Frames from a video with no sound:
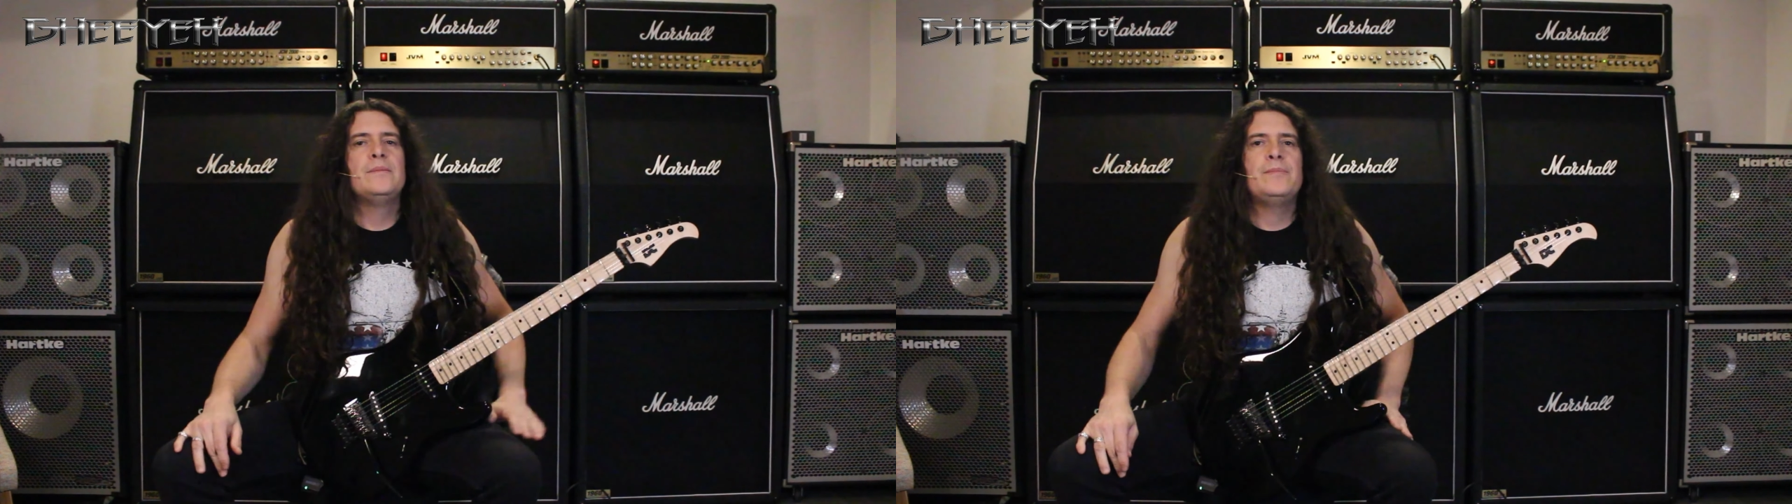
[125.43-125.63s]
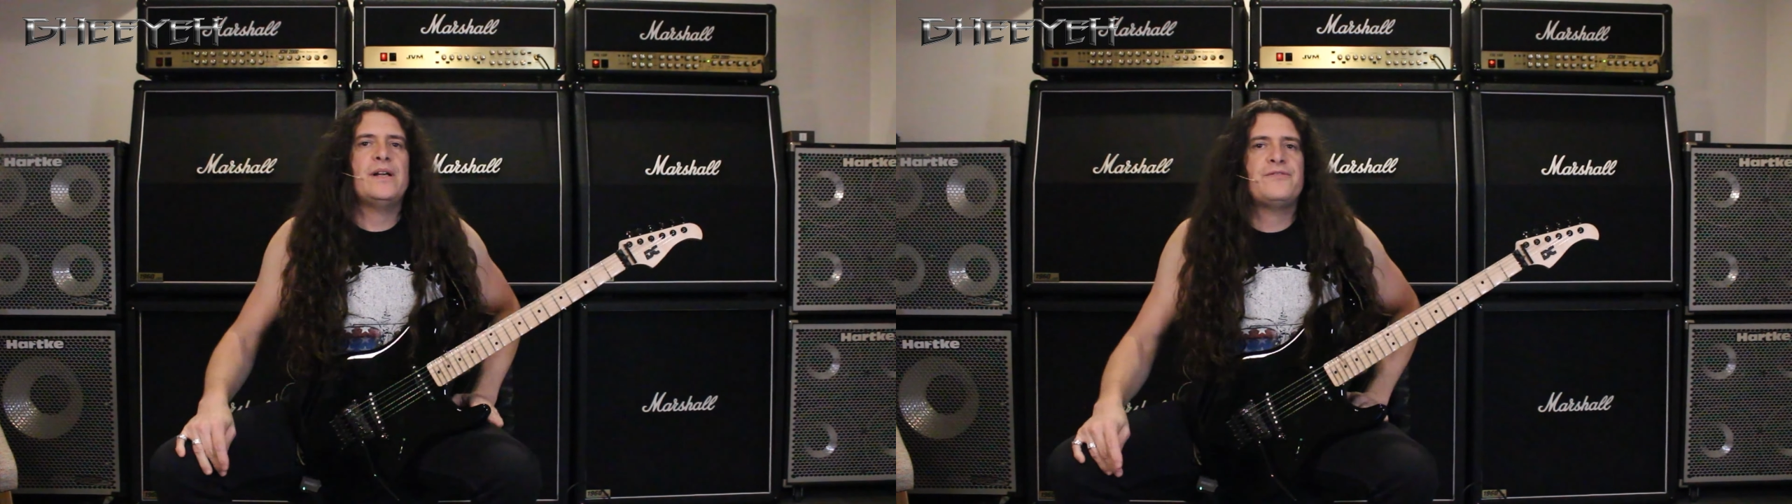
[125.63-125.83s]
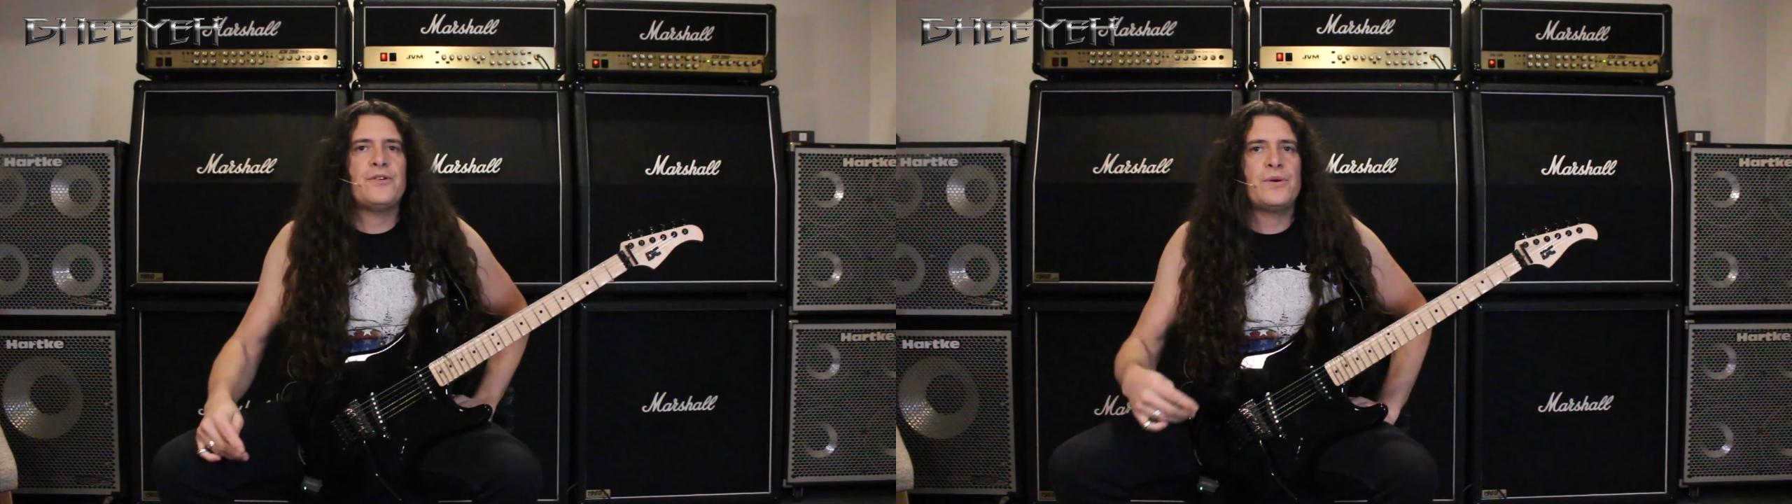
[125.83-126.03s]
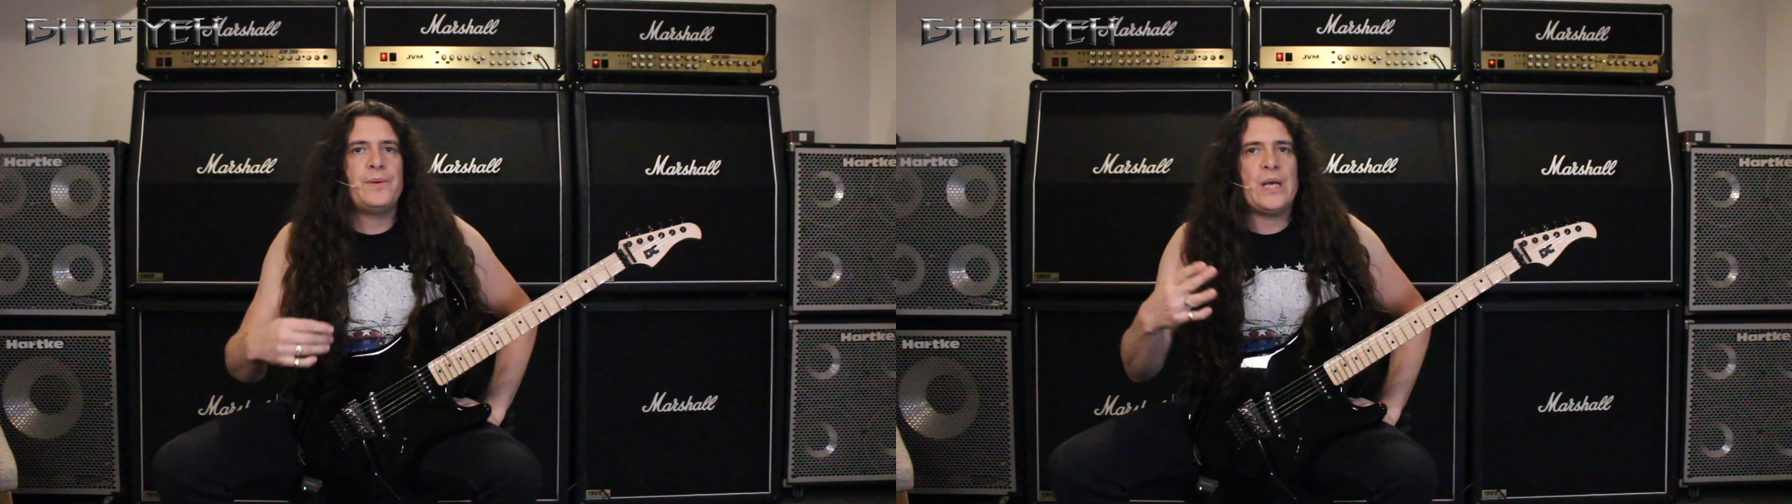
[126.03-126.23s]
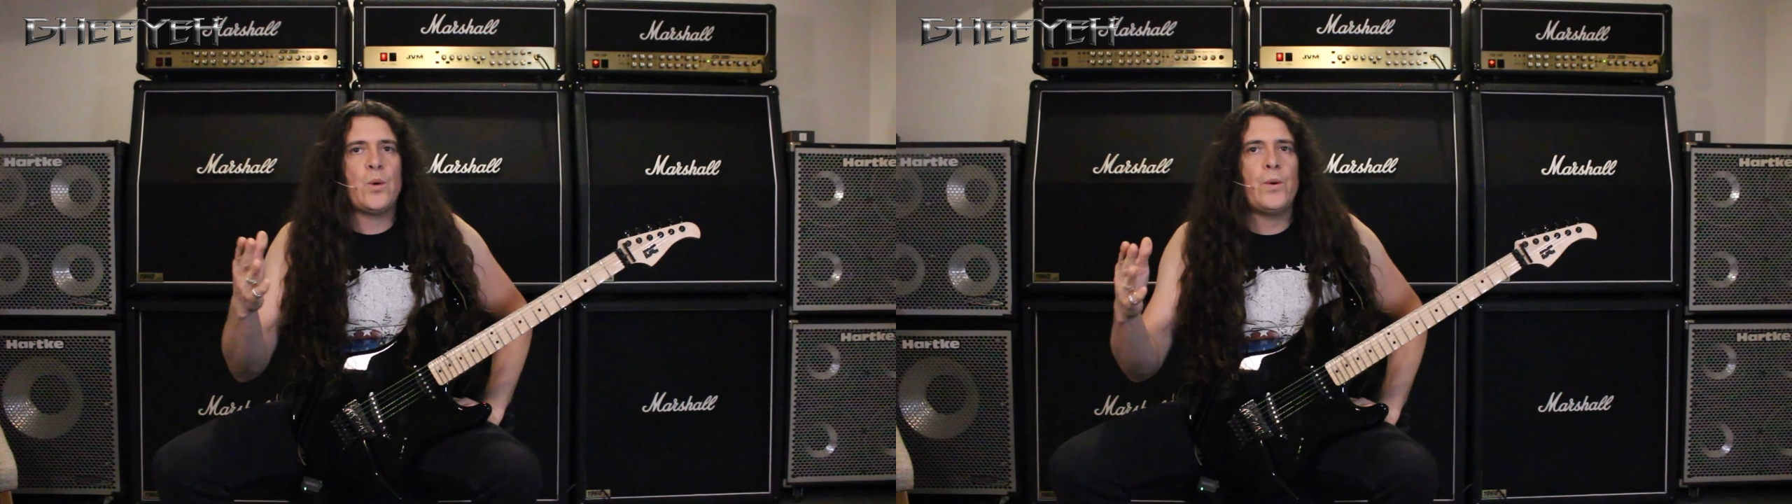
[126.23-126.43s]
But for
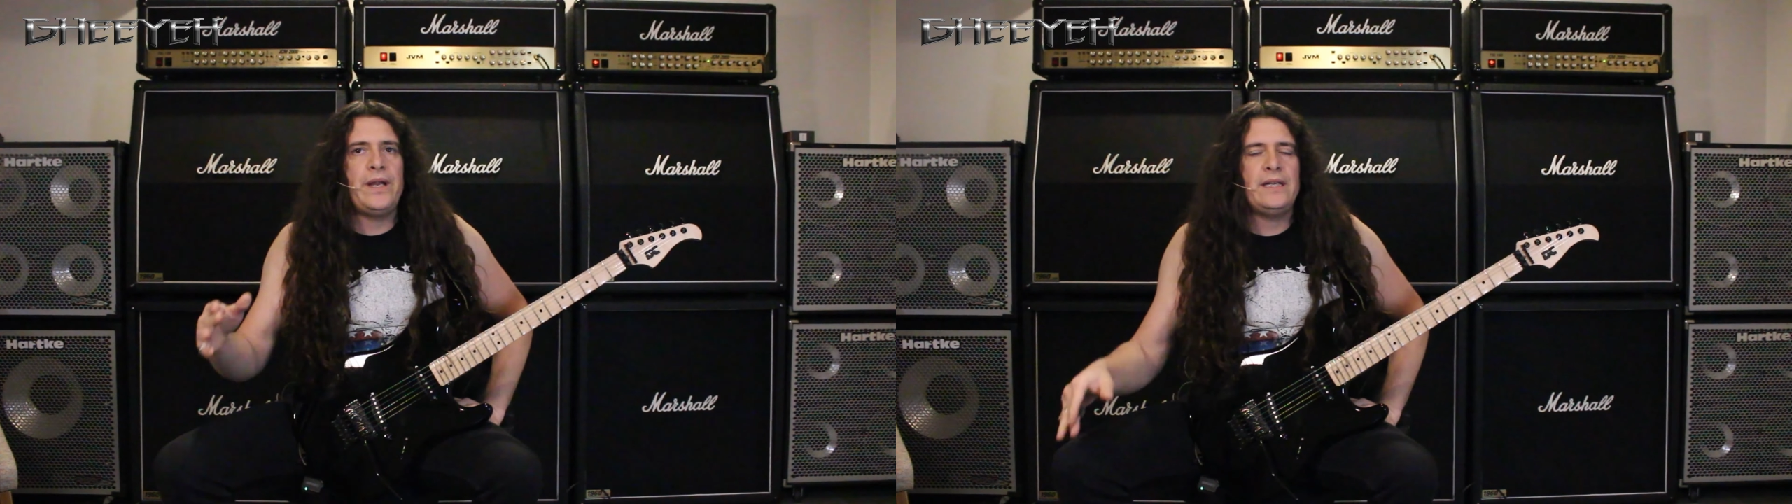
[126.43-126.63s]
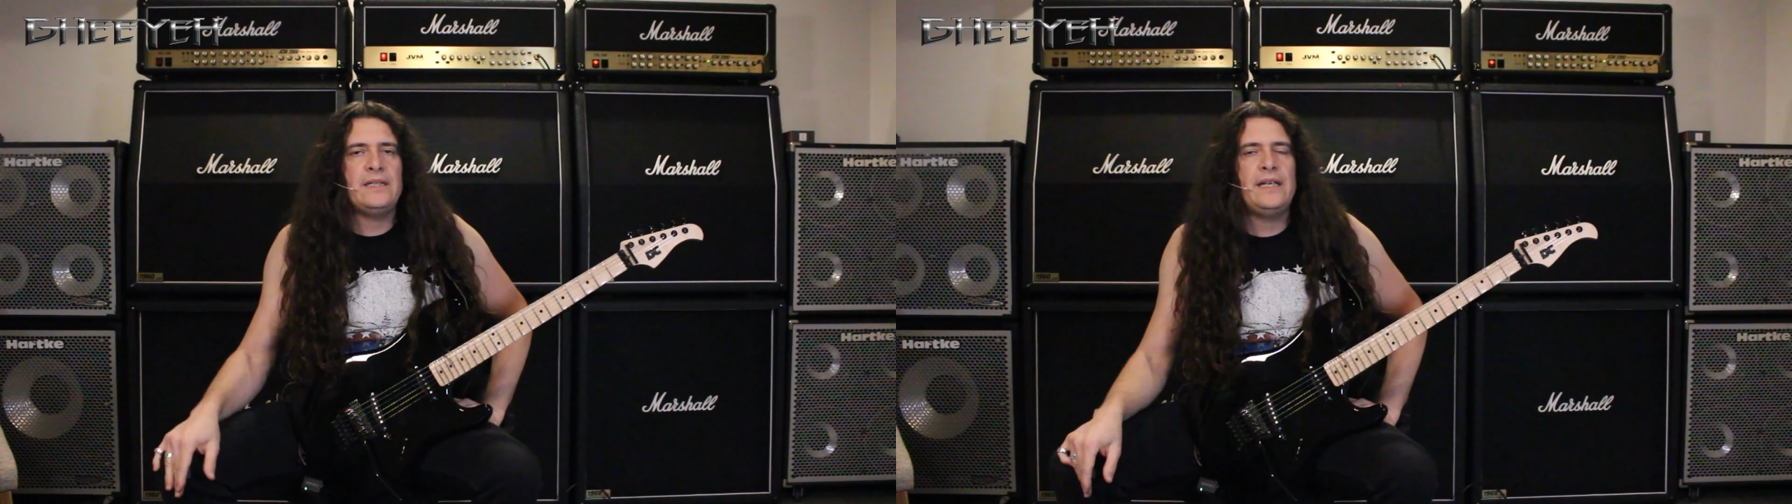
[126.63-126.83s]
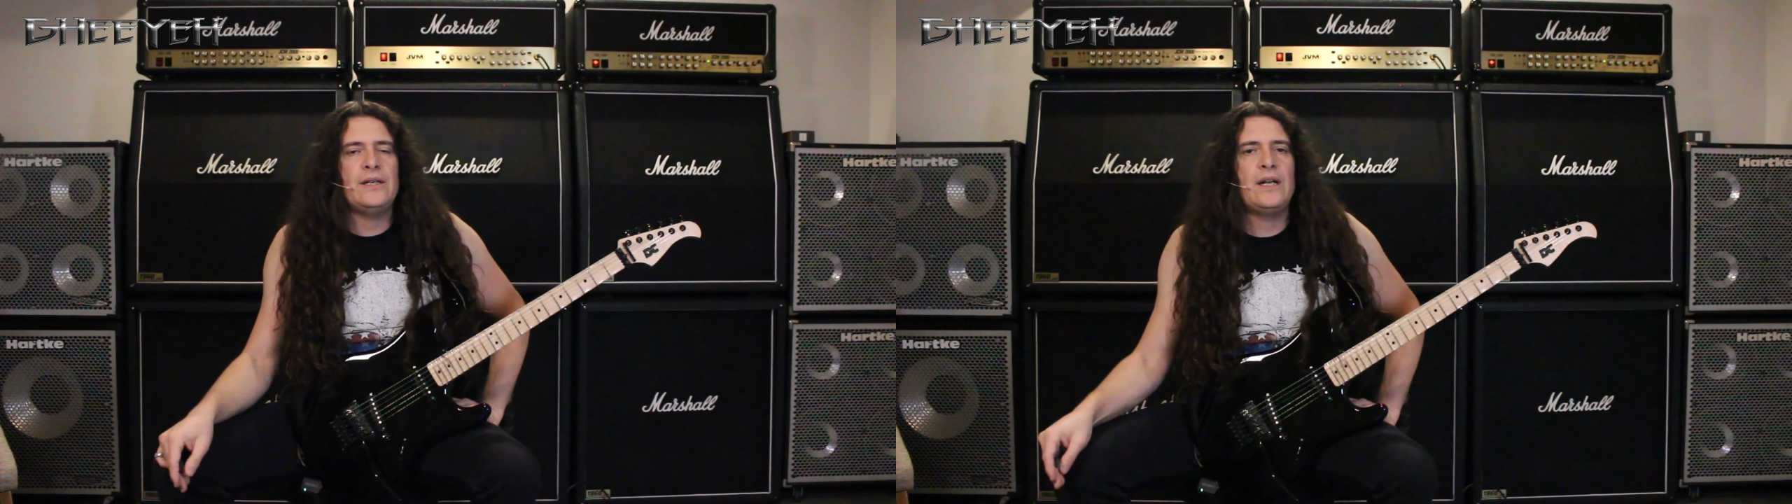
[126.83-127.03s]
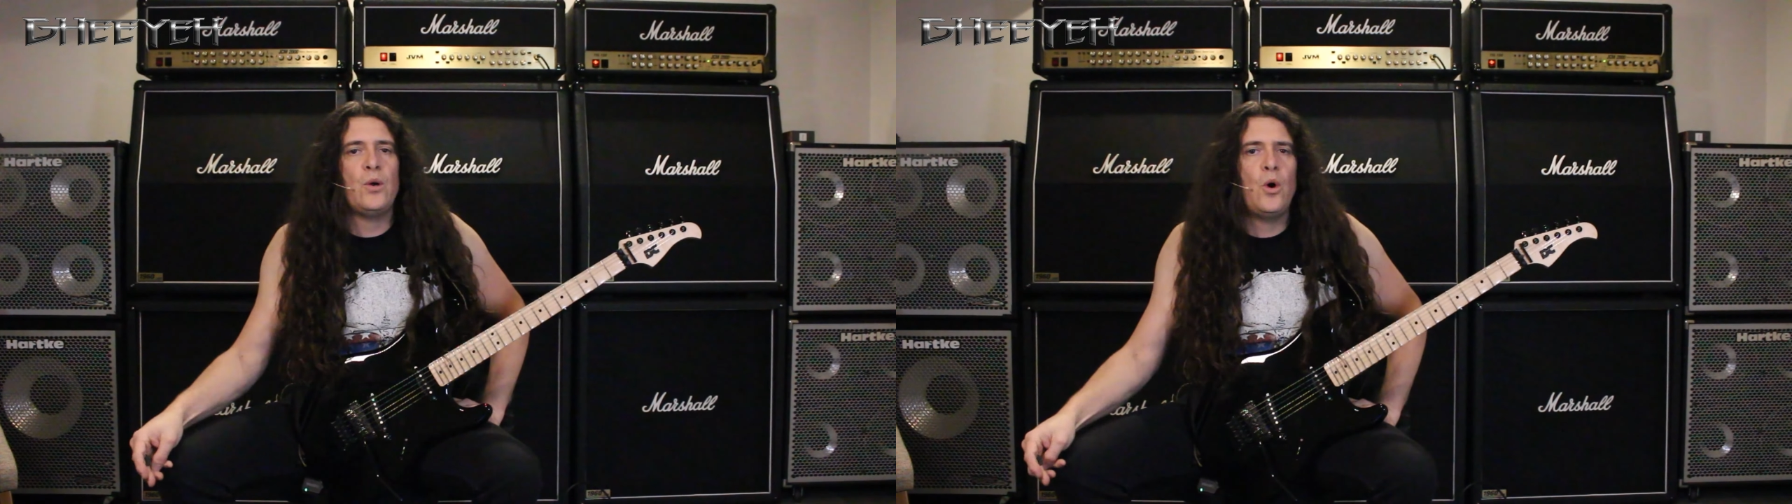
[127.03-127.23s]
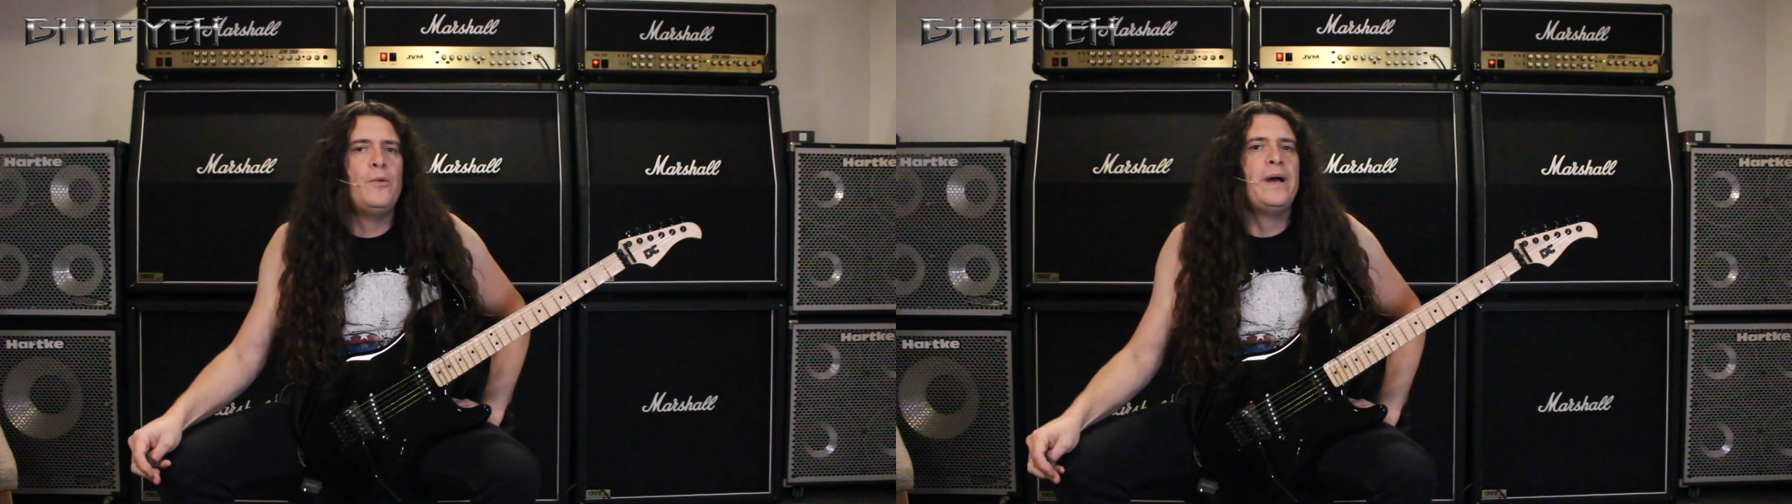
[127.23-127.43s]
recording here at home,